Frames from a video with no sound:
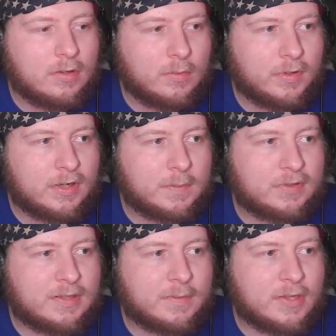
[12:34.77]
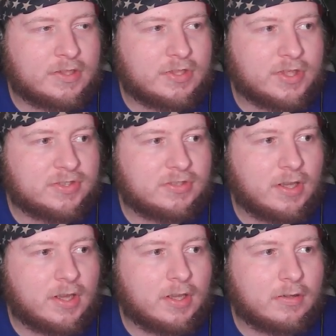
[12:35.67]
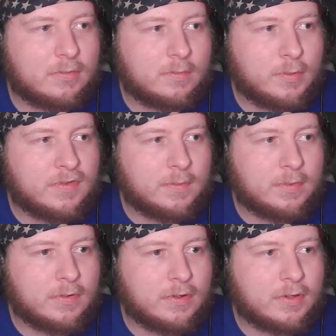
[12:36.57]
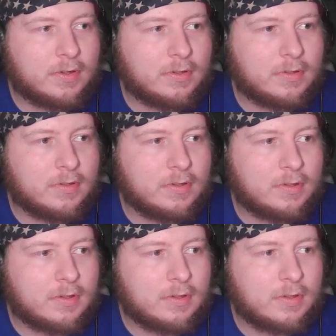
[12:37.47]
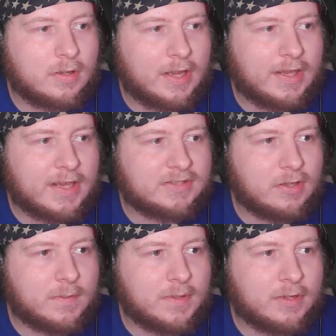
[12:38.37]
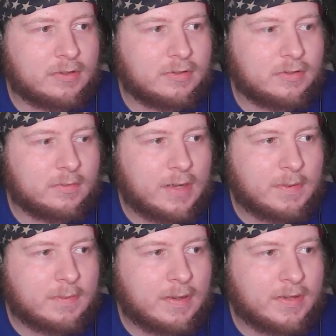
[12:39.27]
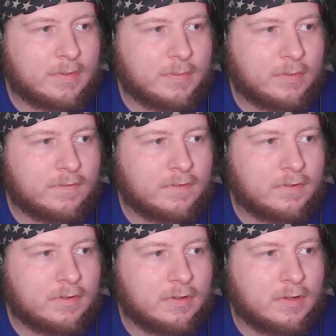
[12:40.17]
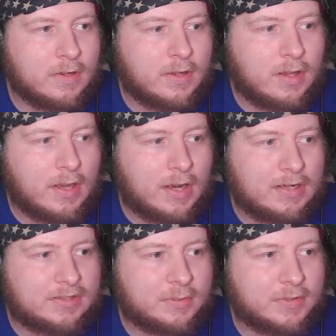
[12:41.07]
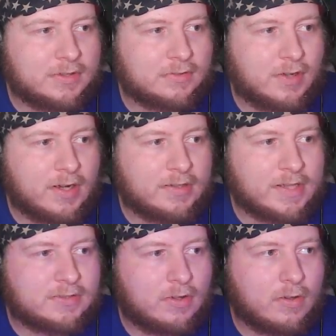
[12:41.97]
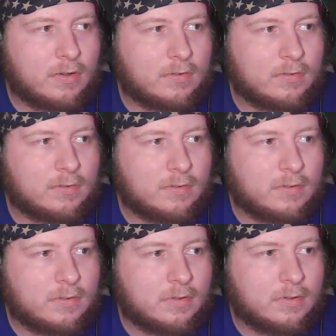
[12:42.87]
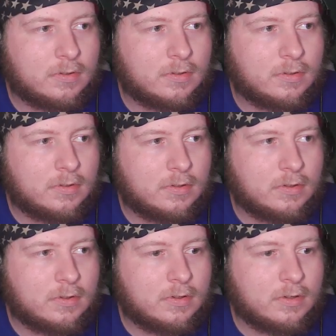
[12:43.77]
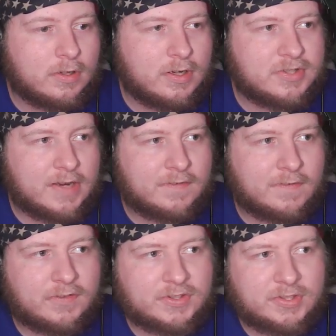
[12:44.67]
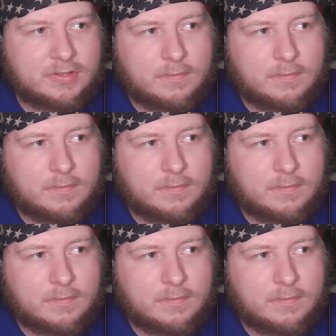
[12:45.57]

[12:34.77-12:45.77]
We're going to pretty much just move the book, I guess, up here. Maybe might be the move. I just want it to write, that's all. We're going to check for freezing.